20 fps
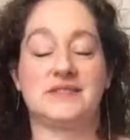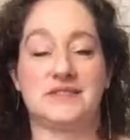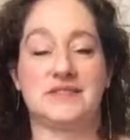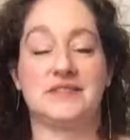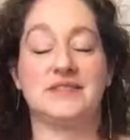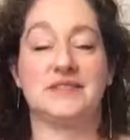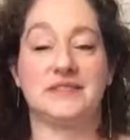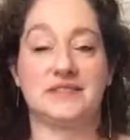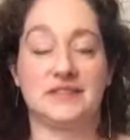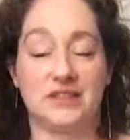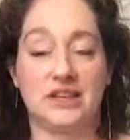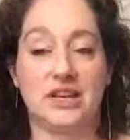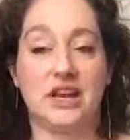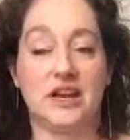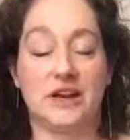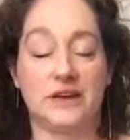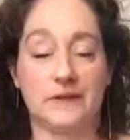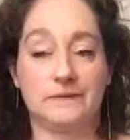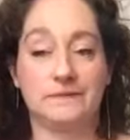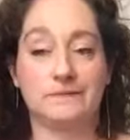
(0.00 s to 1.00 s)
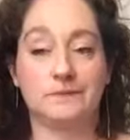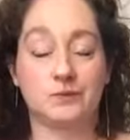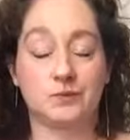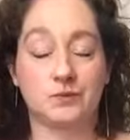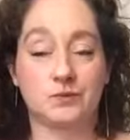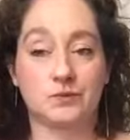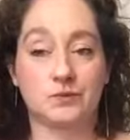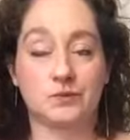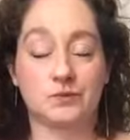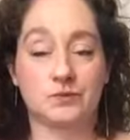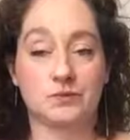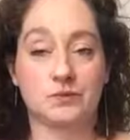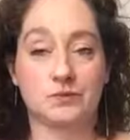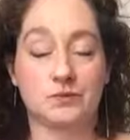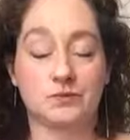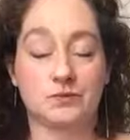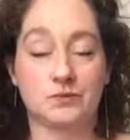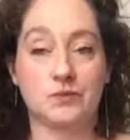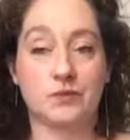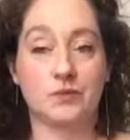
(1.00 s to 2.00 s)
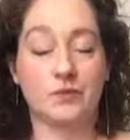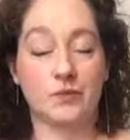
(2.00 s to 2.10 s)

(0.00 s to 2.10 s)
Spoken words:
I'm looking at it from an energetic